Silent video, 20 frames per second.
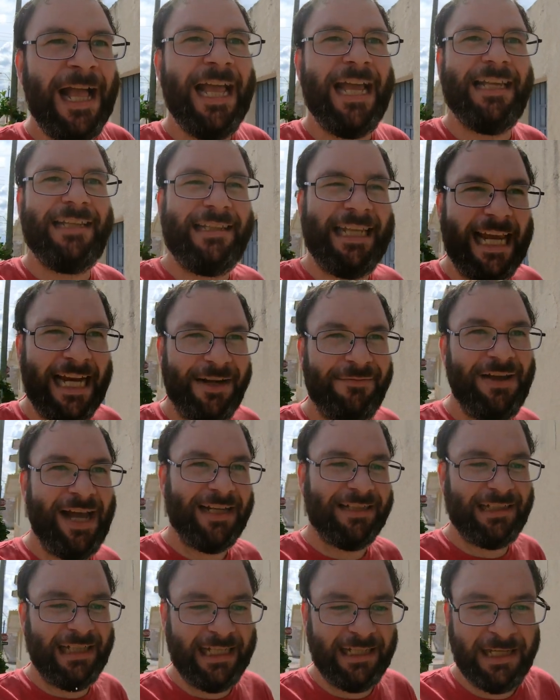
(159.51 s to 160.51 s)
is that I've
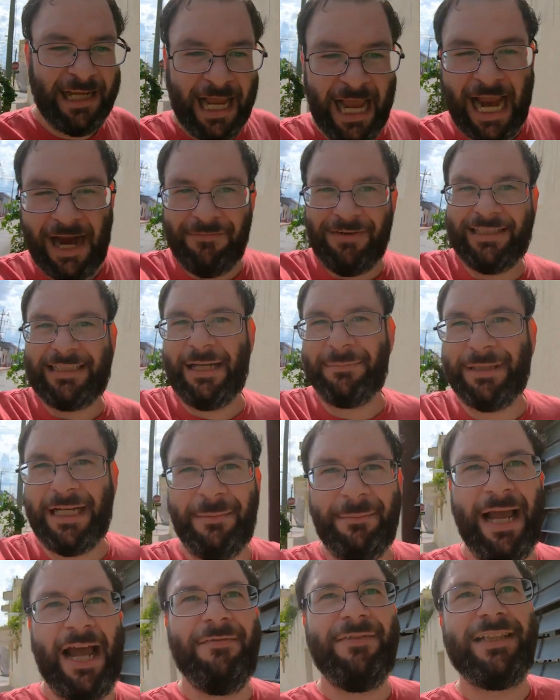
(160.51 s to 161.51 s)
actually, every time that
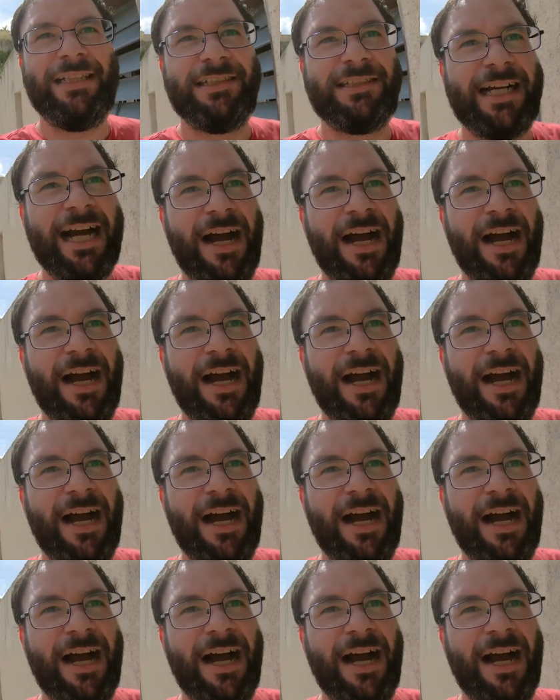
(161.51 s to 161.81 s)
I'm having this